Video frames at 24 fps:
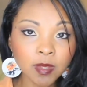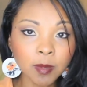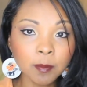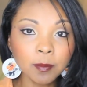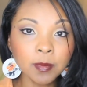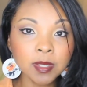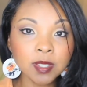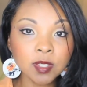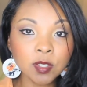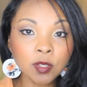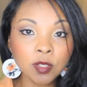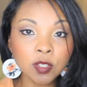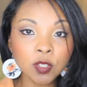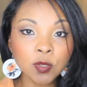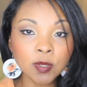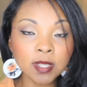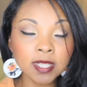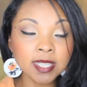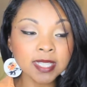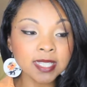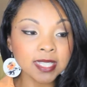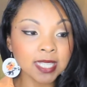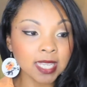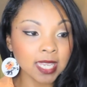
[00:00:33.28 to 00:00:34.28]
So as you
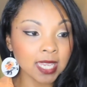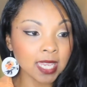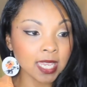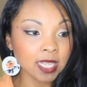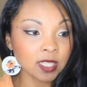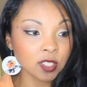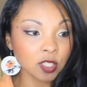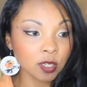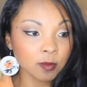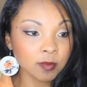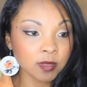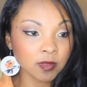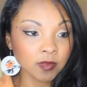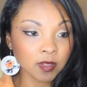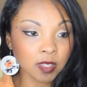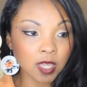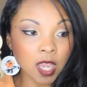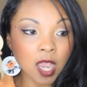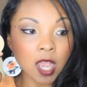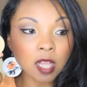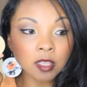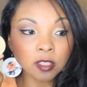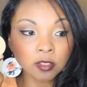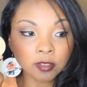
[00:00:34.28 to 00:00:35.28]
can see, in terms of the
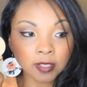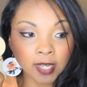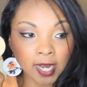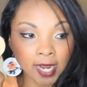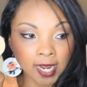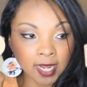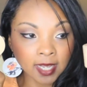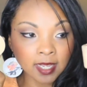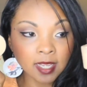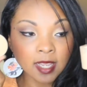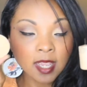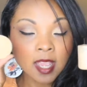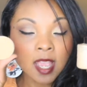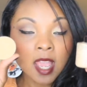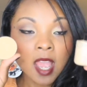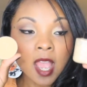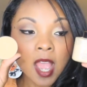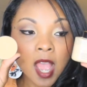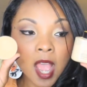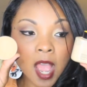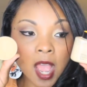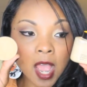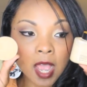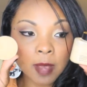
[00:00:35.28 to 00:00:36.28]
coloring,
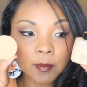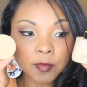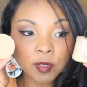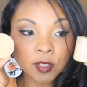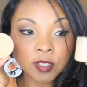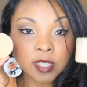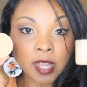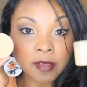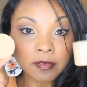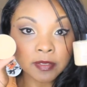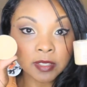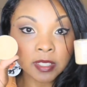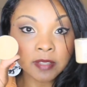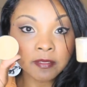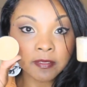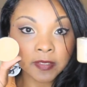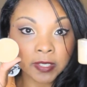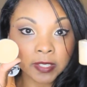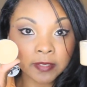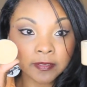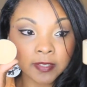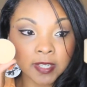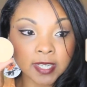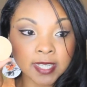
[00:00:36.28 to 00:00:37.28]
um, they're definitely
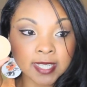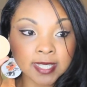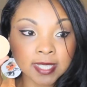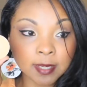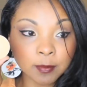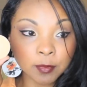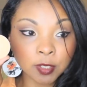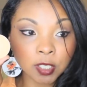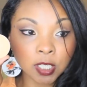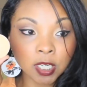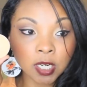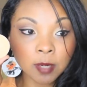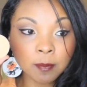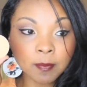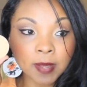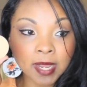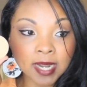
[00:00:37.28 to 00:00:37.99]
very, very similar.